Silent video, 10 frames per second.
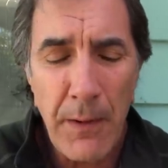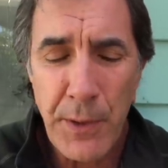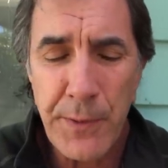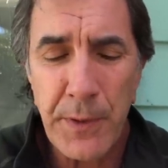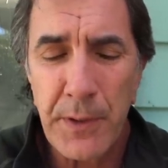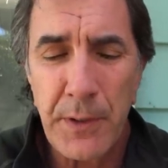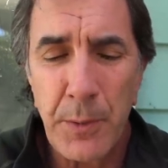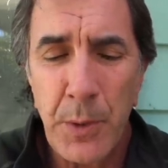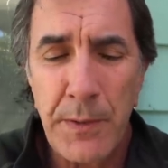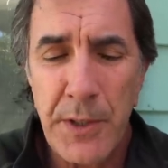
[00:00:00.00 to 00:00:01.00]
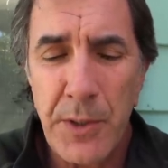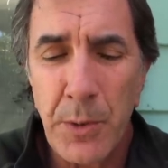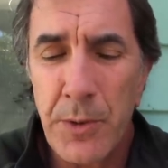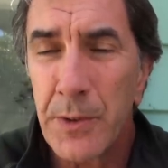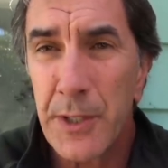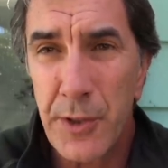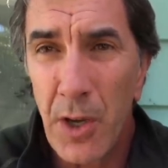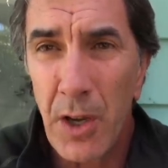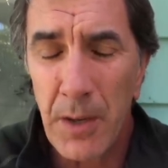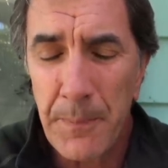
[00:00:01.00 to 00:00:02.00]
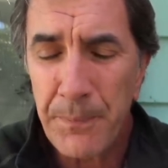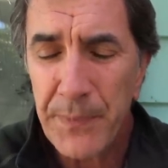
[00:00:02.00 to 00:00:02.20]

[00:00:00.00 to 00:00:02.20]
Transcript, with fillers: First of all, whoever sold you this dog